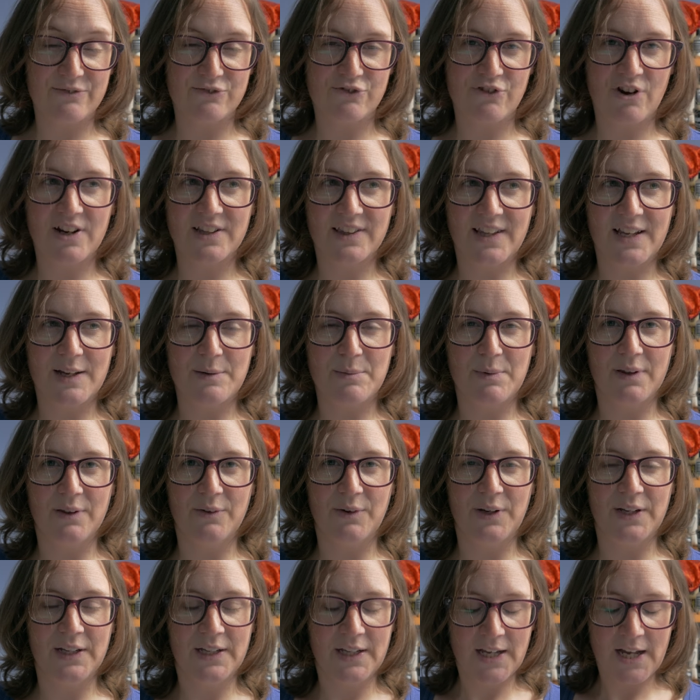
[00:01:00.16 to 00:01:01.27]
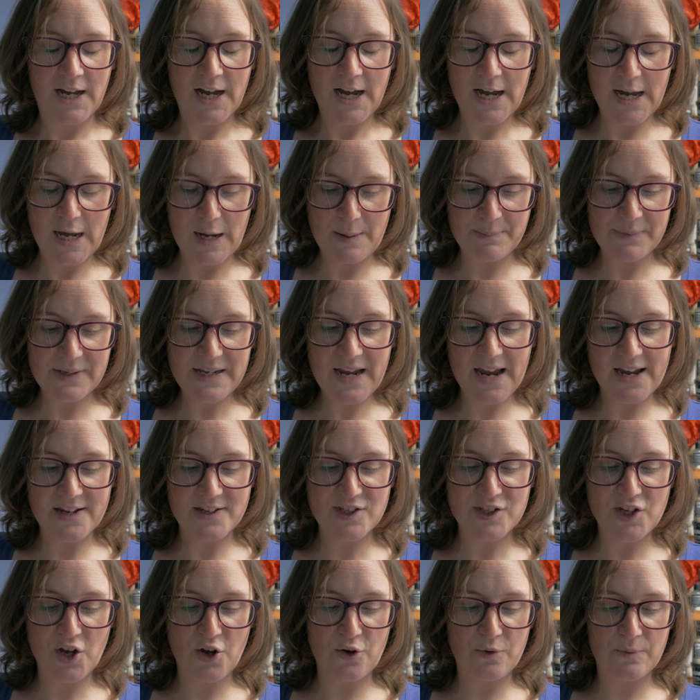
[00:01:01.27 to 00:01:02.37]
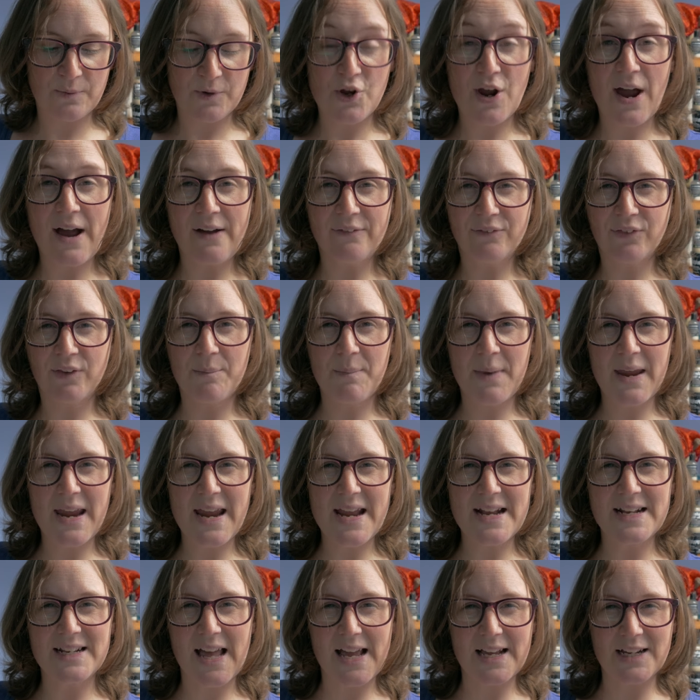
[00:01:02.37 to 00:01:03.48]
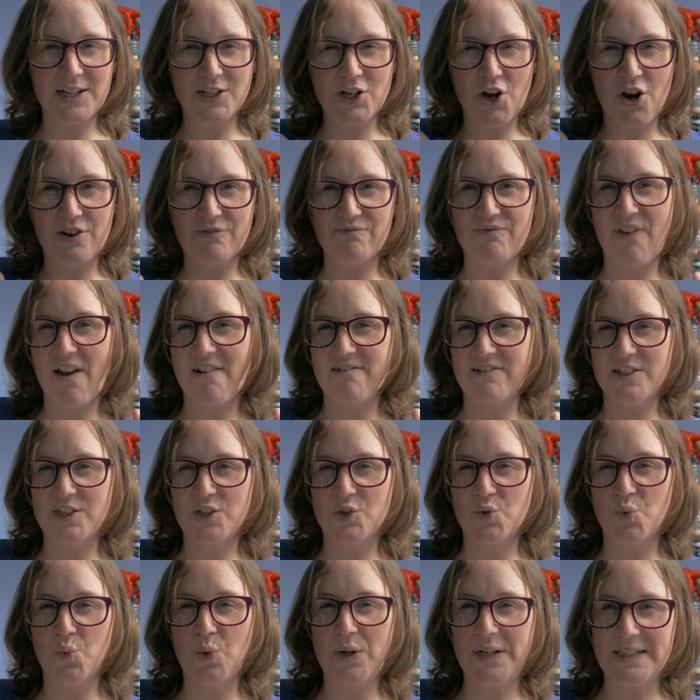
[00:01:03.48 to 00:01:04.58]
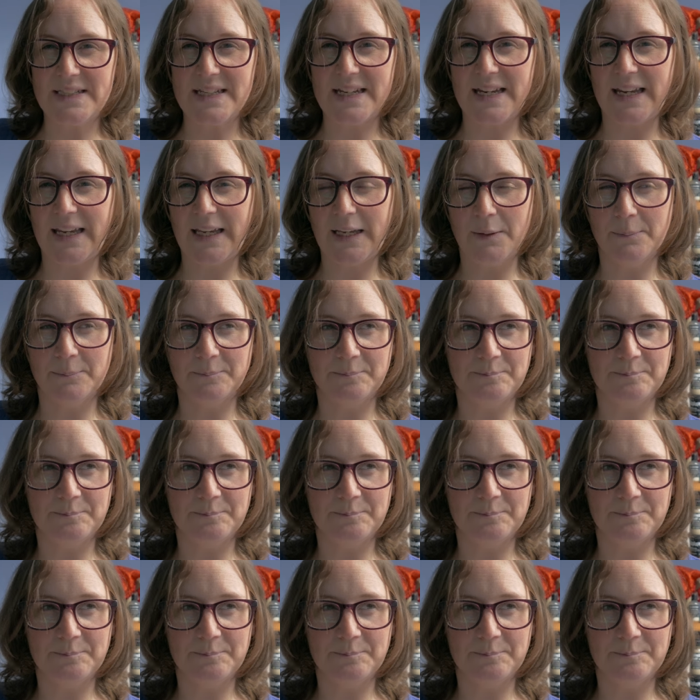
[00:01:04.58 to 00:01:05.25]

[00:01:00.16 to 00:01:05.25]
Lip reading: tried that, by the way. So you have to be in that kind of very sweety